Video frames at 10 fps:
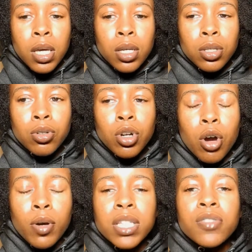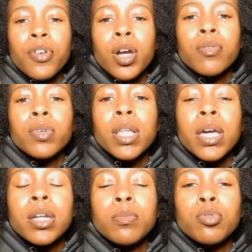you know, it's very
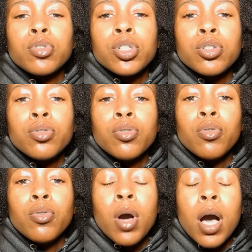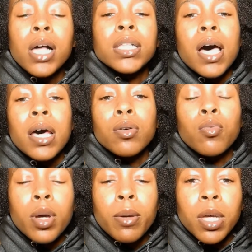relatable to a lot
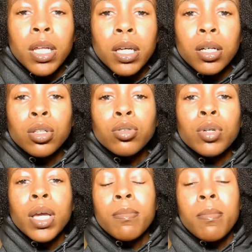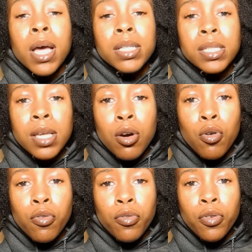of women, including
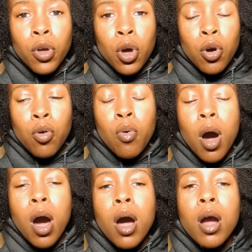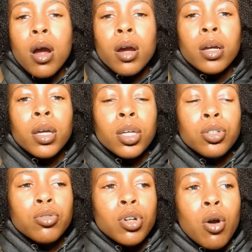myself, who are,
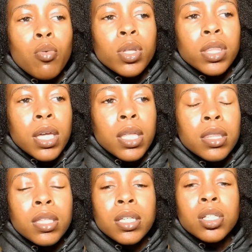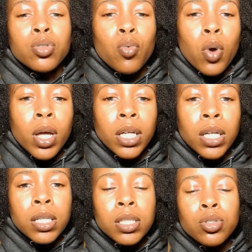you know, within the
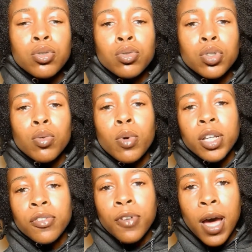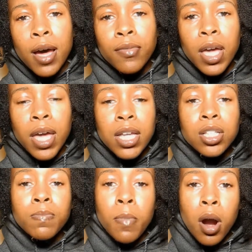20 to 25
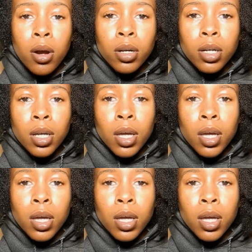age mark.